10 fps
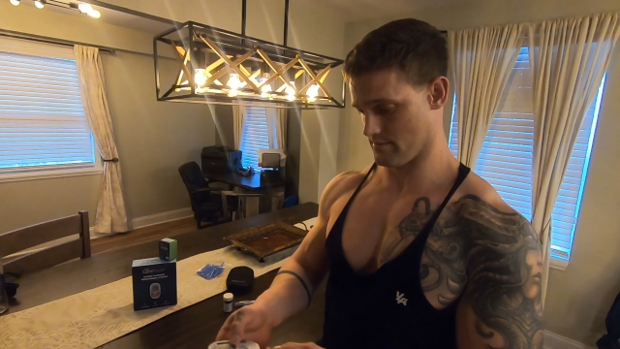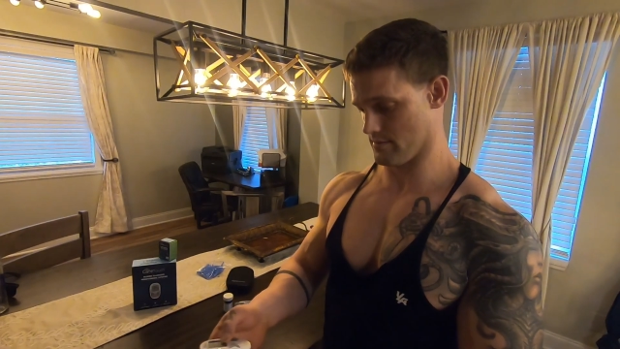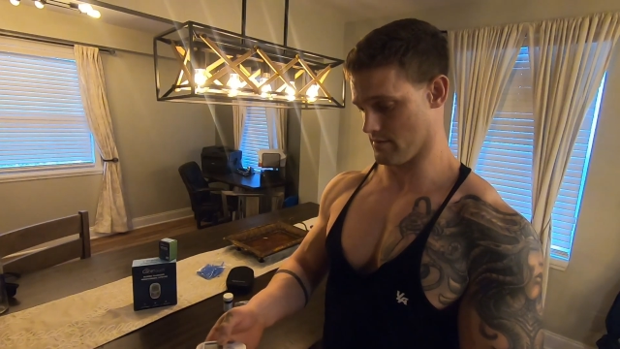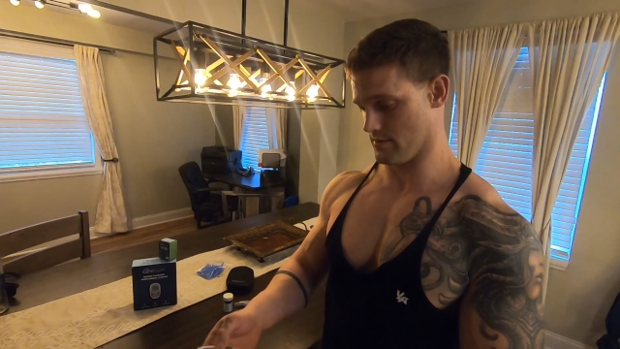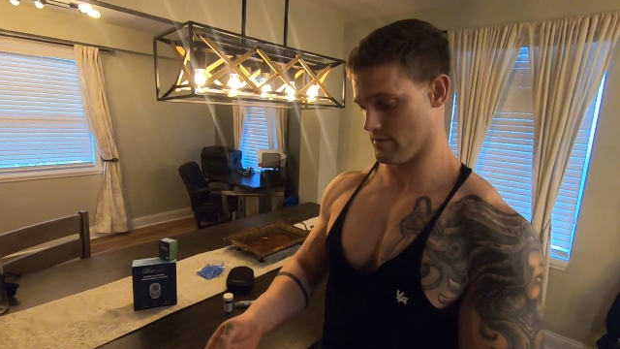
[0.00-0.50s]

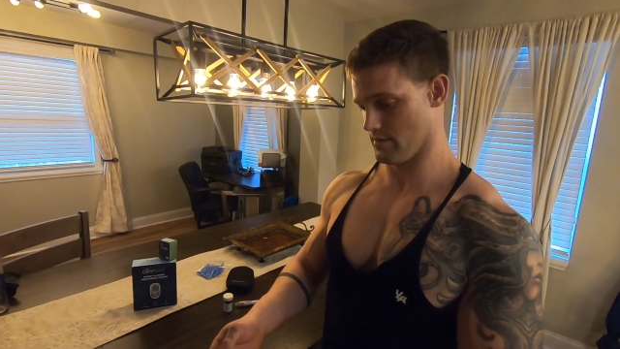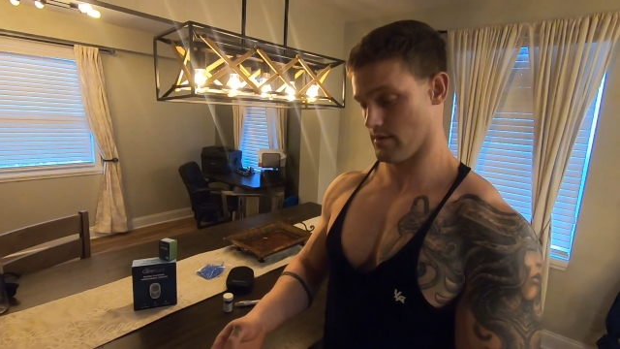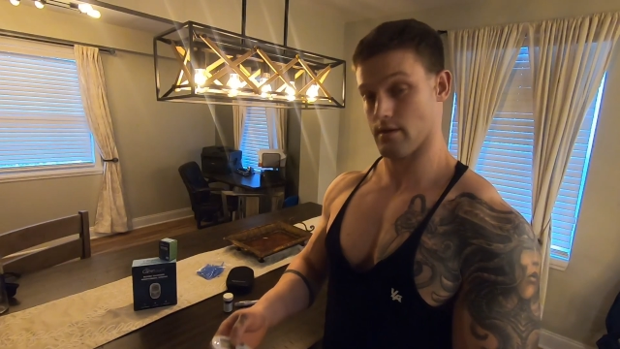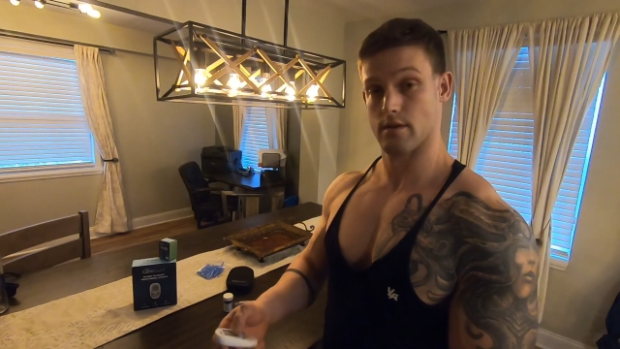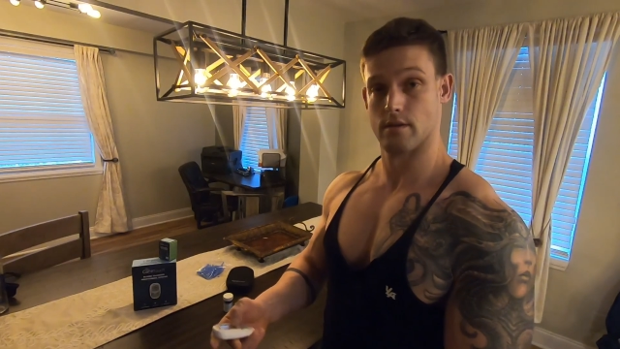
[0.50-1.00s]
but
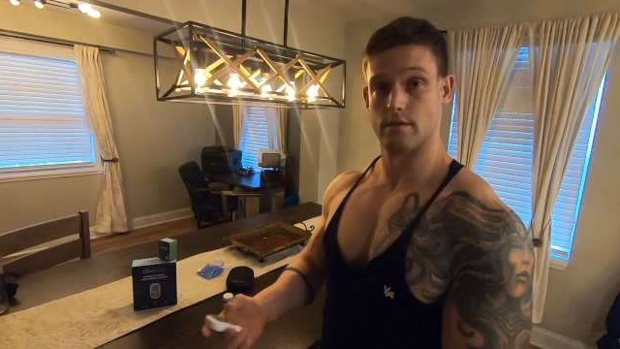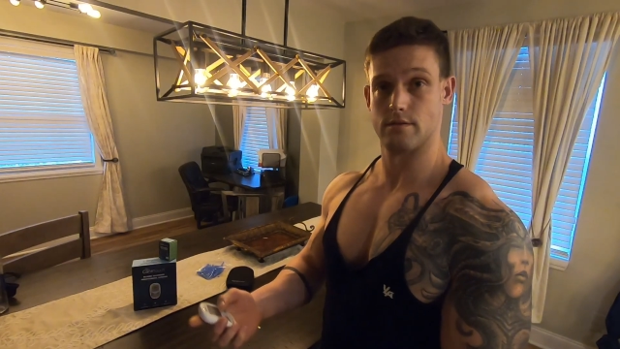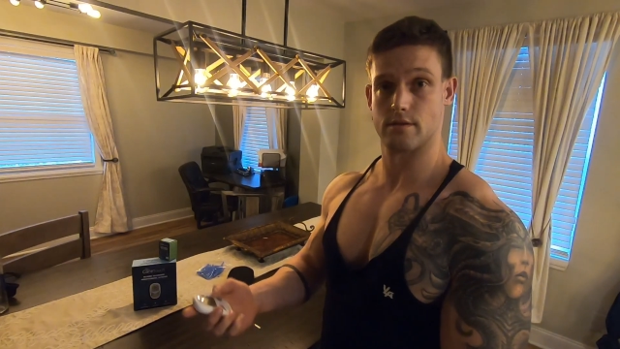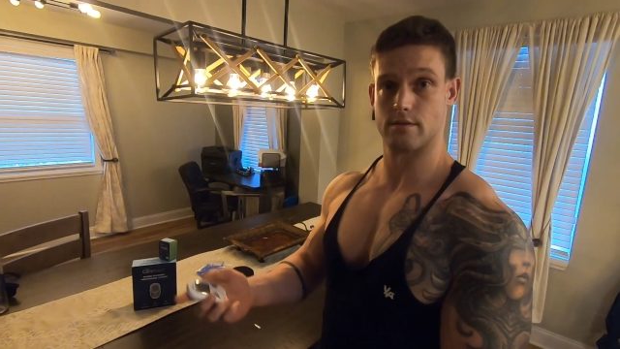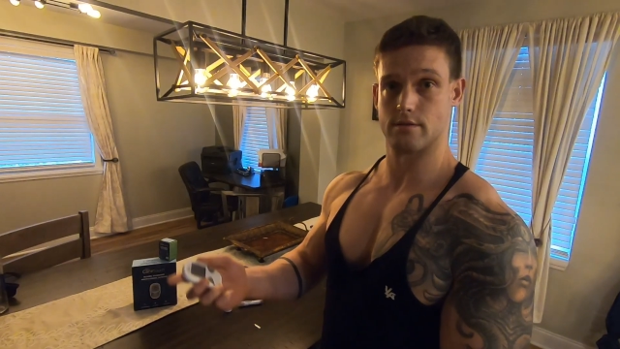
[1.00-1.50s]

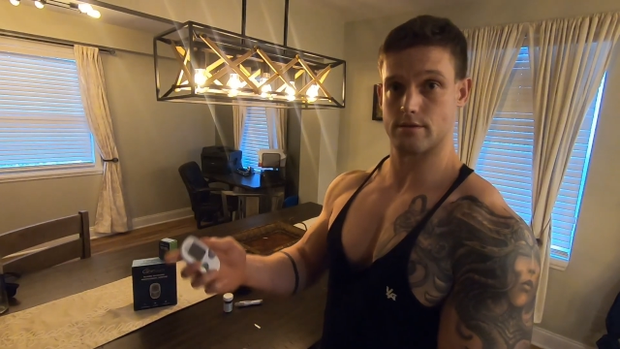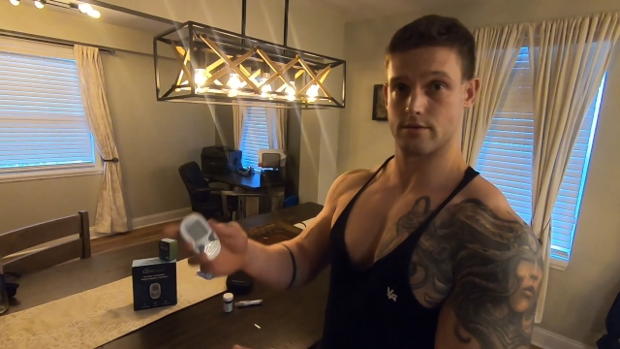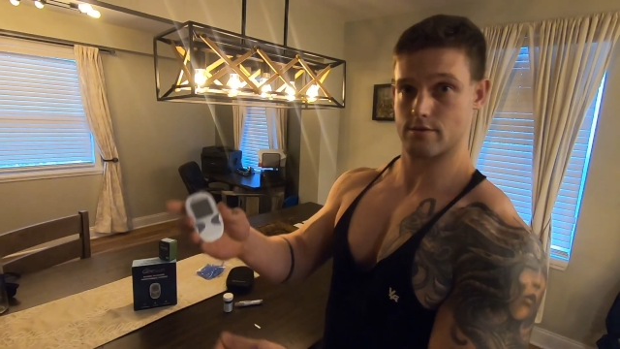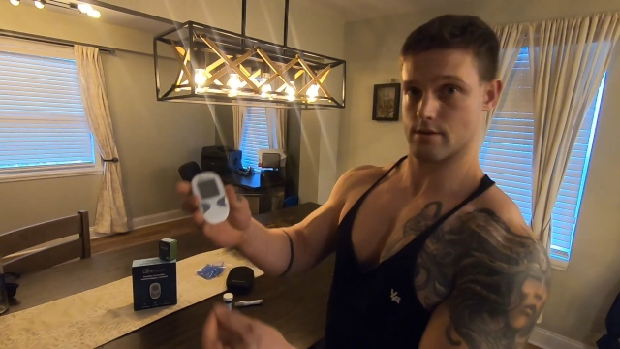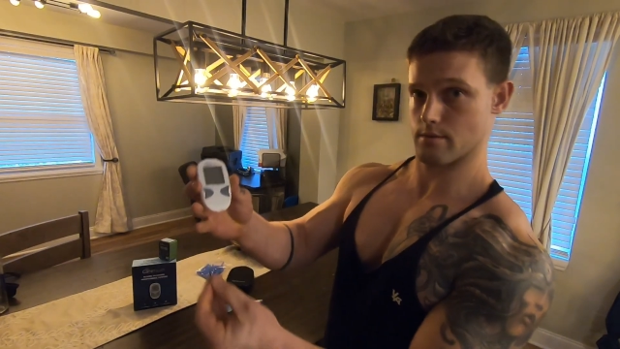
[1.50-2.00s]
insert the
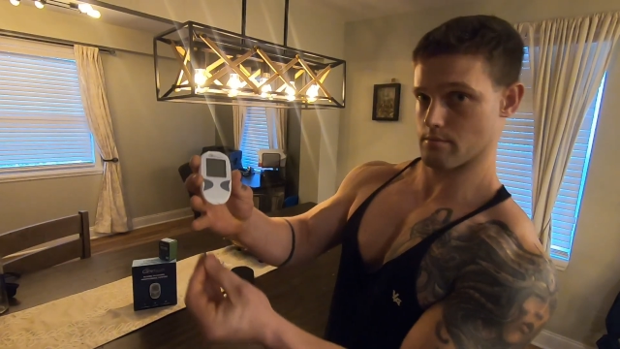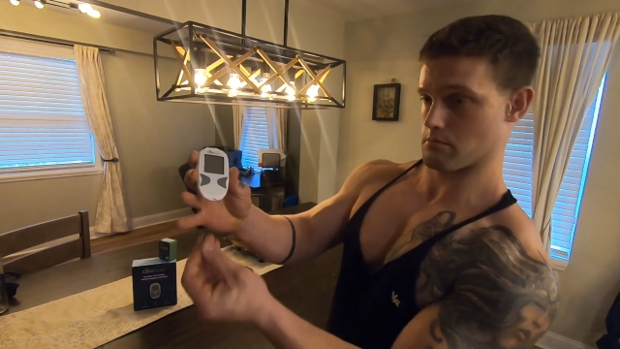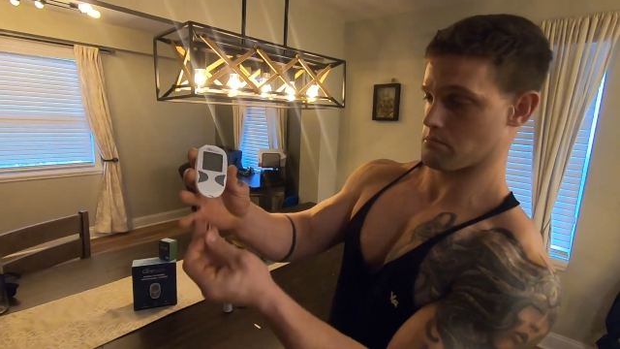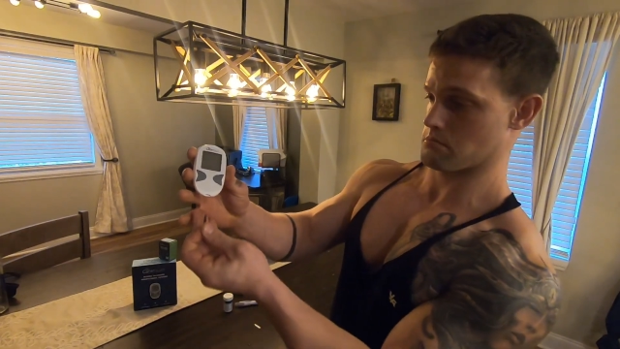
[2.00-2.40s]
strip